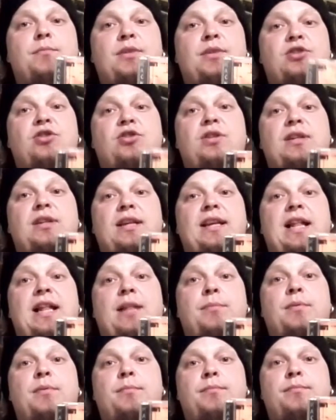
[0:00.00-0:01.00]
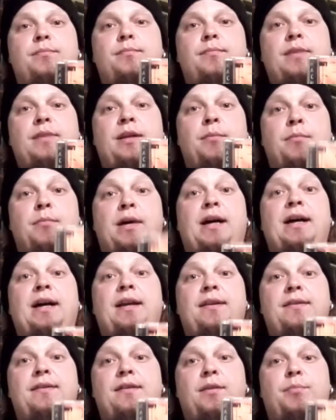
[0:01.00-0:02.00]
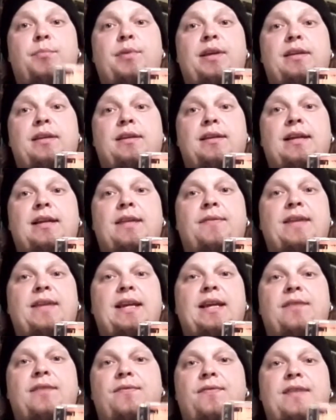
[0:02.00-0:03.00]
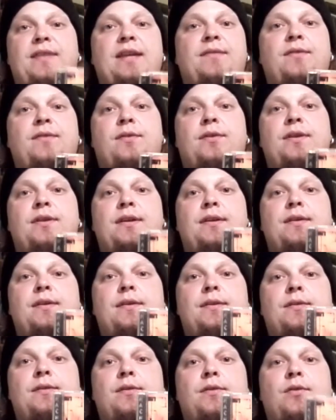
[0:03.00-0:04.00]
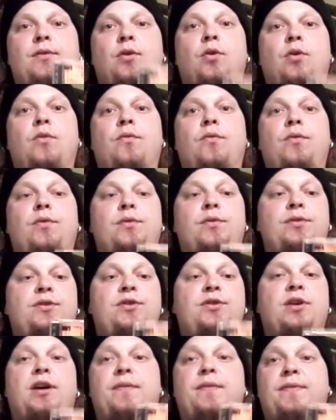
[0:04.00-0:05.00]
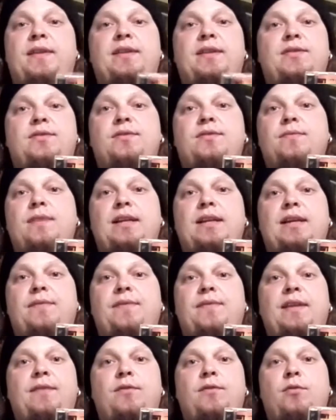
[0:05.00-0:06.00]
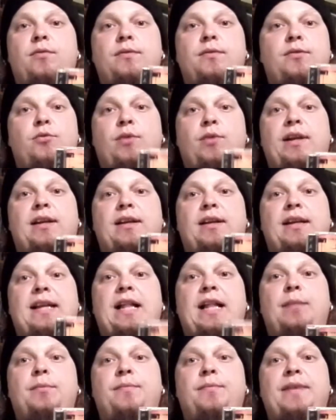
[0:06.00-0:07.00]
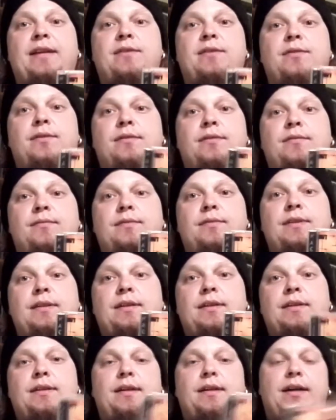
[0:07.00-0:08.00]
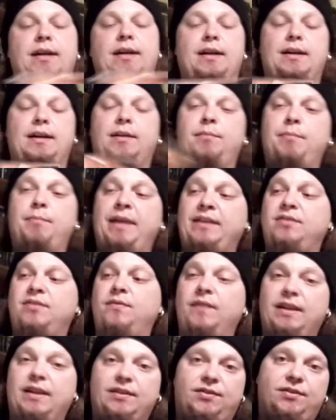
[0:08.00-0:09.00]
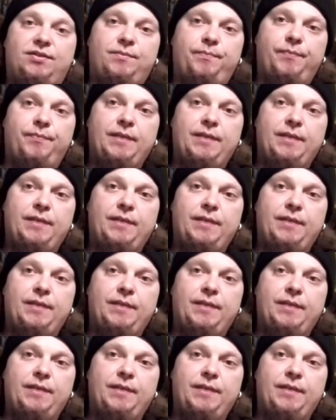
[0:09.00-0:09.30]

Machine Head album in my opinion. And they have never overdone this. They have never created an album that could uh, match this.